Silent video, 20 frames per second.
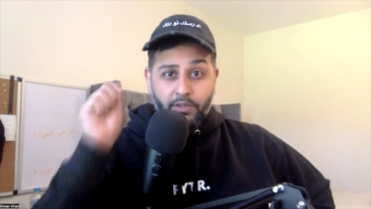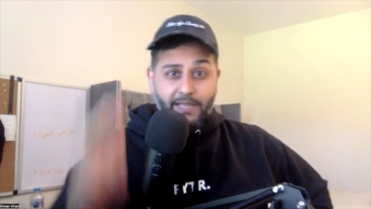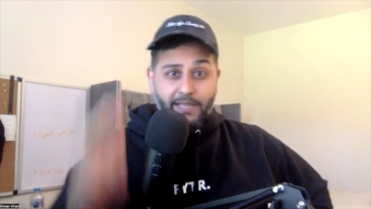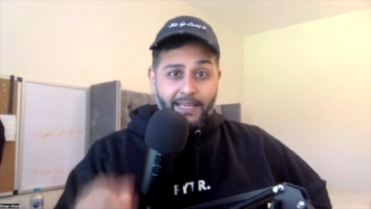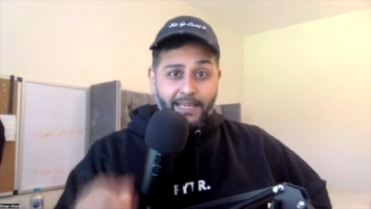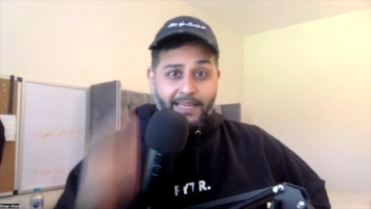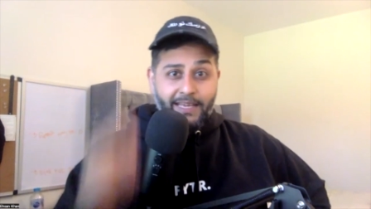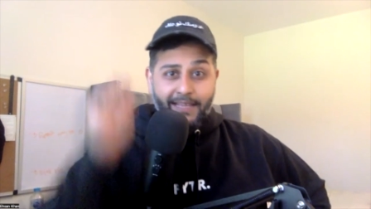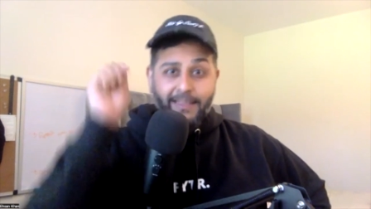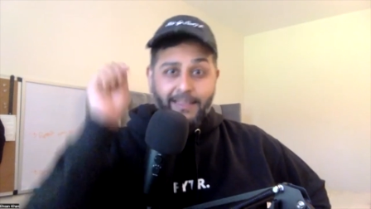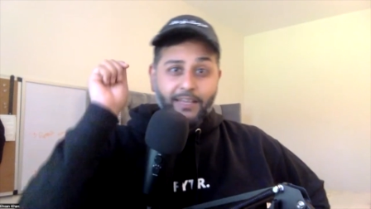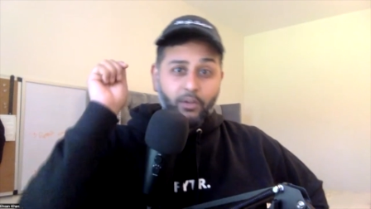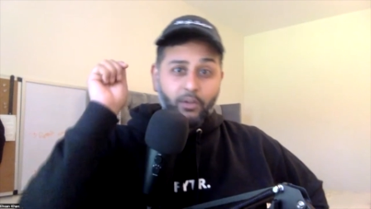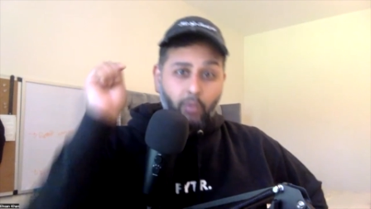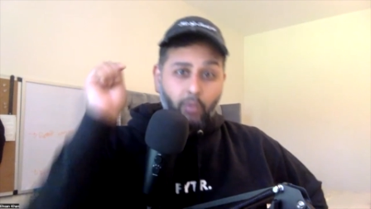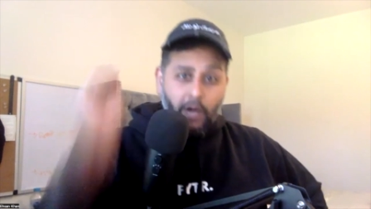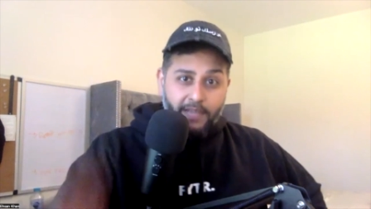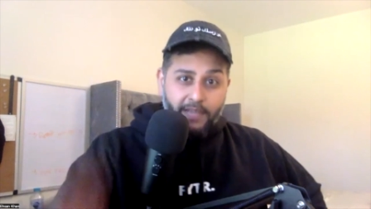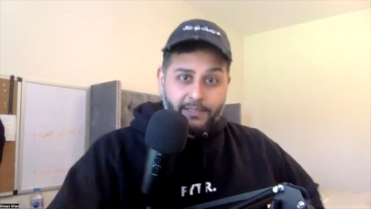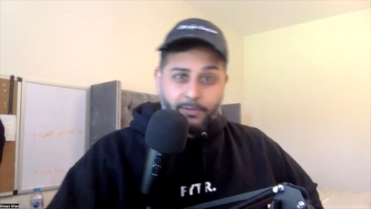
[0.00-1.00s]
thinking that
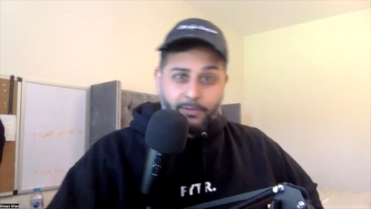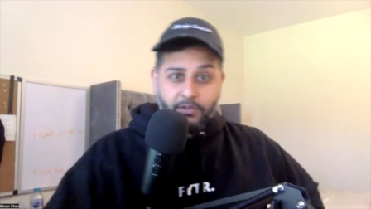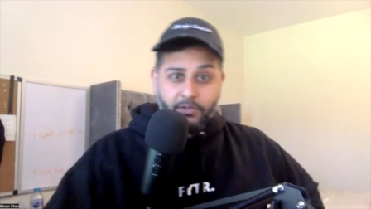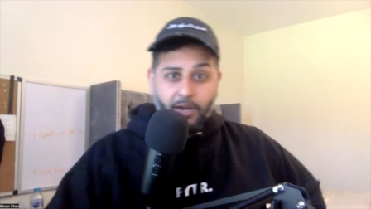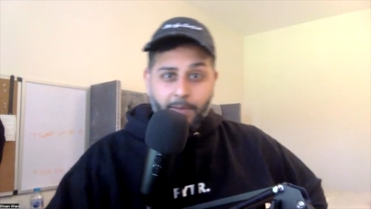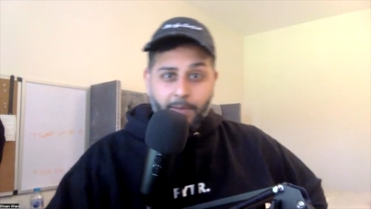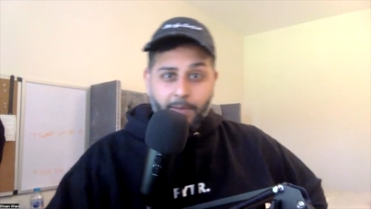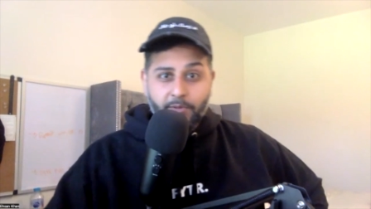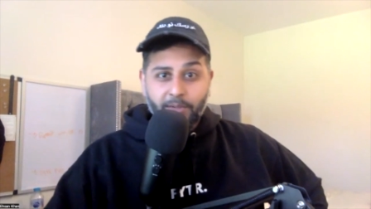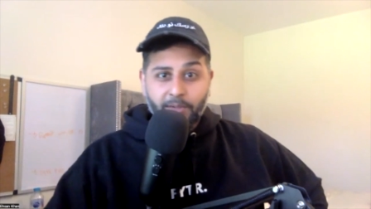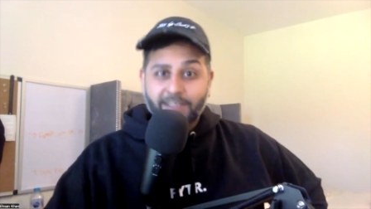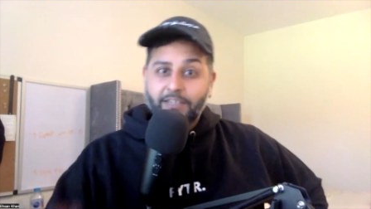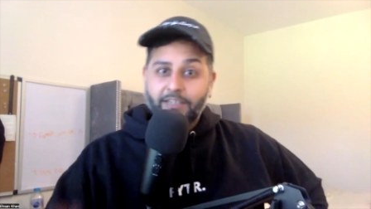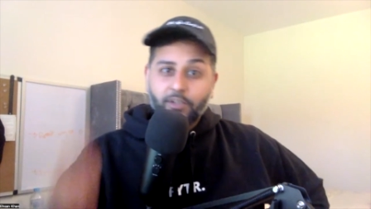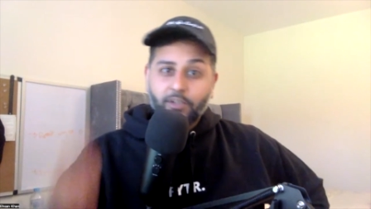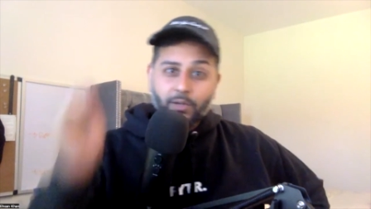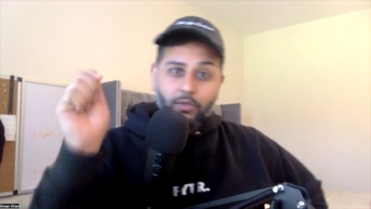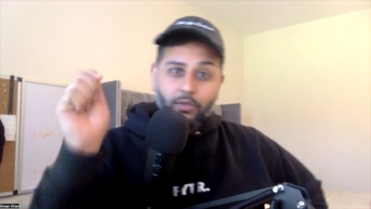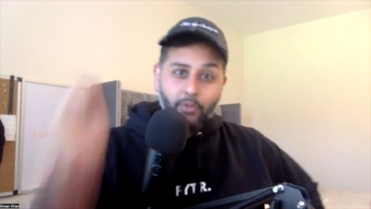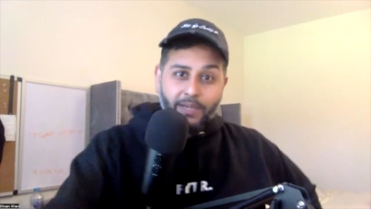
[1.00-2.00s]
you are subscribed to us because
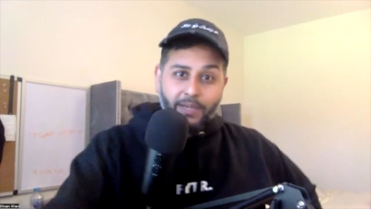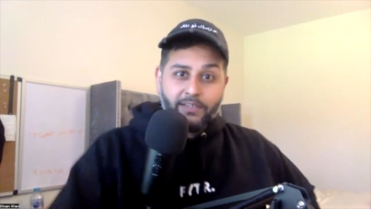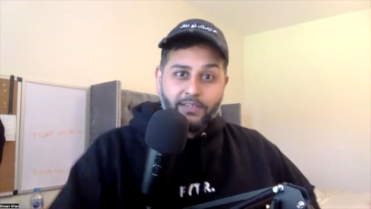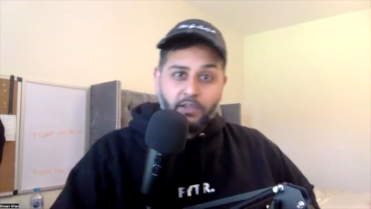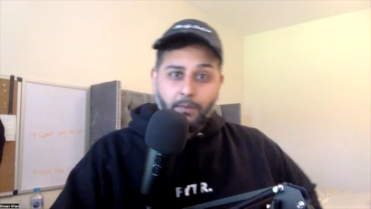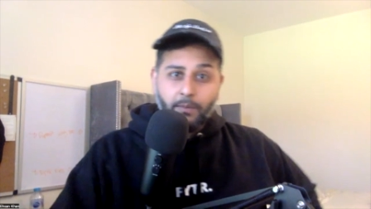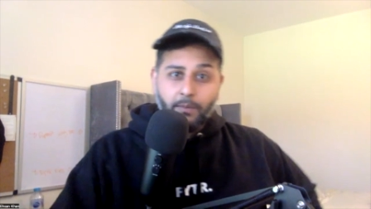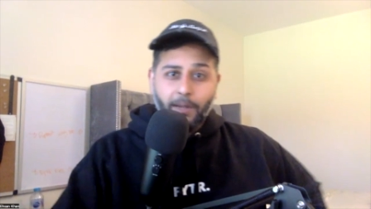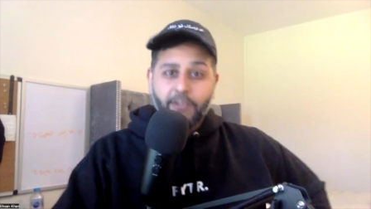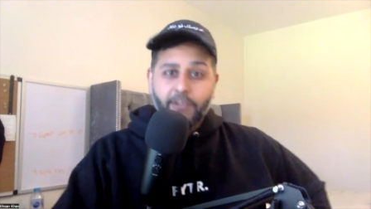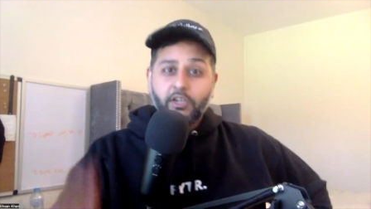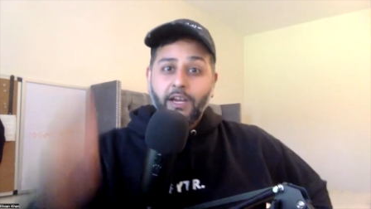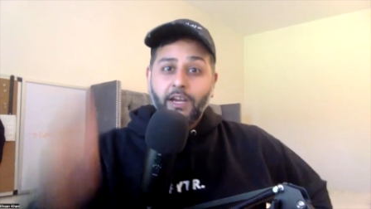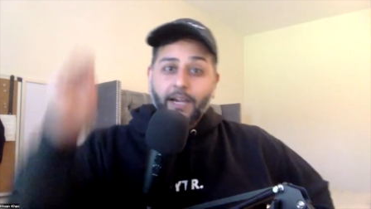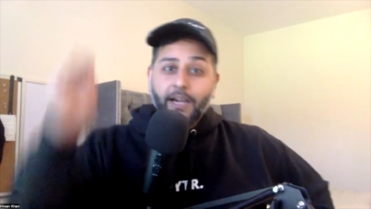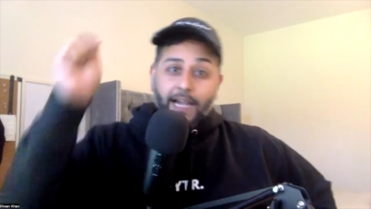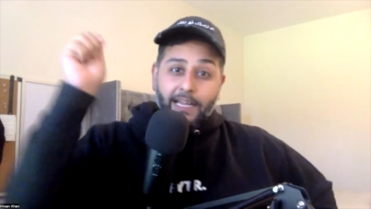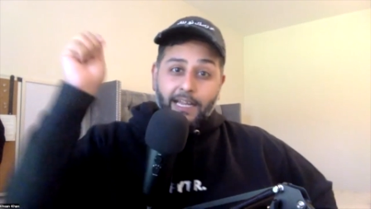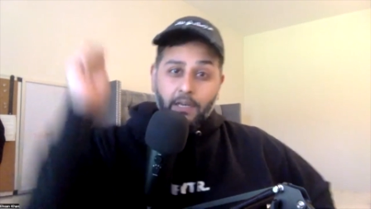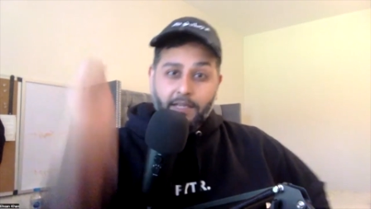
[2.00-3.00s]
you enjoy it so much,
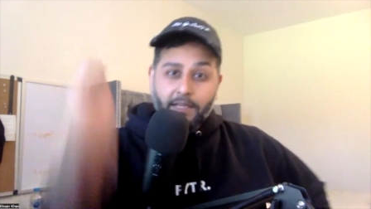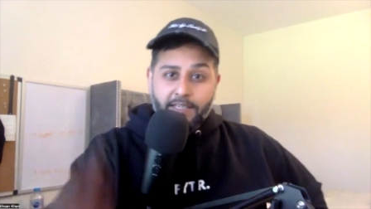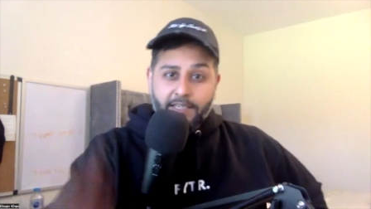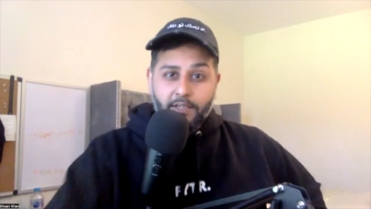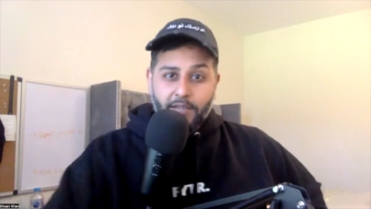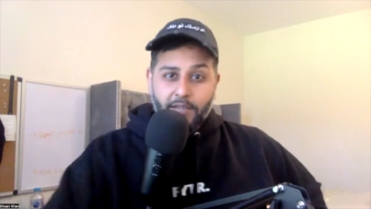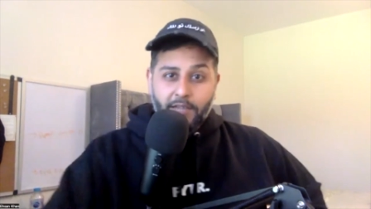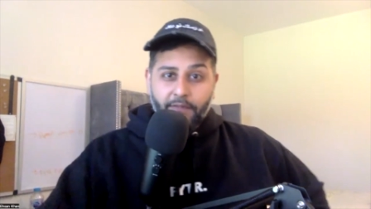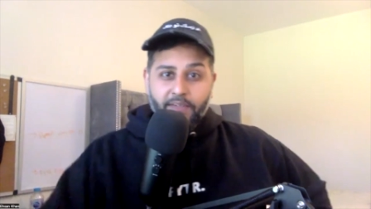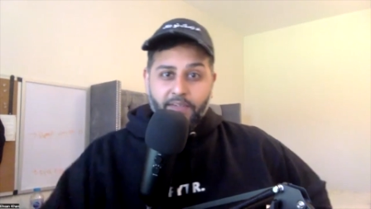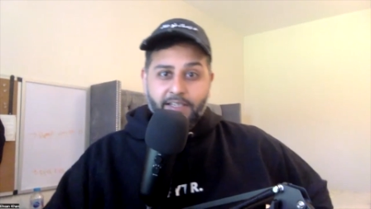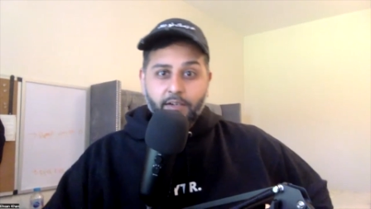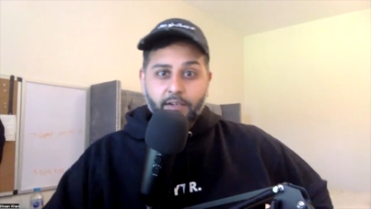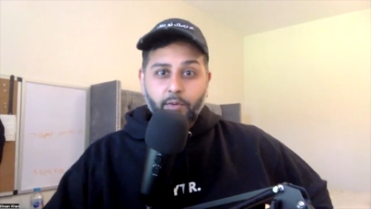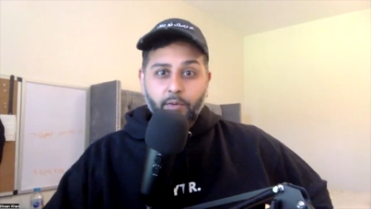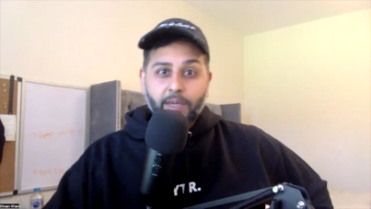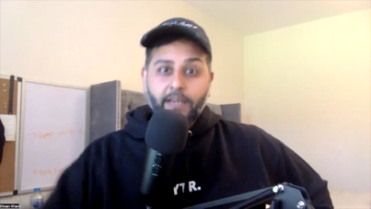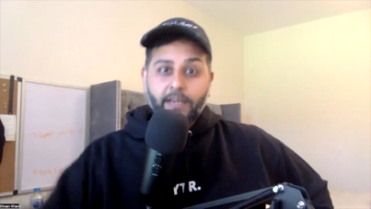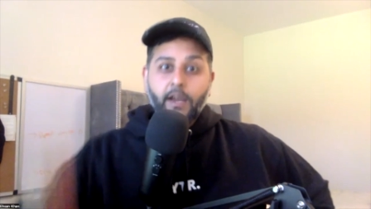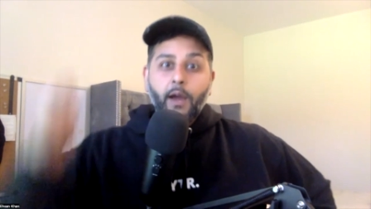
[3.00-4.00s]
you listen to every single
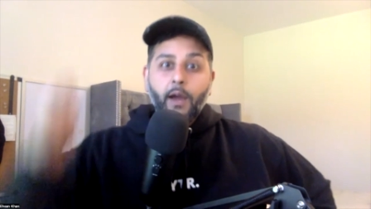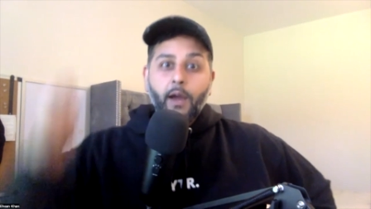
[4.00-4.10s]
week,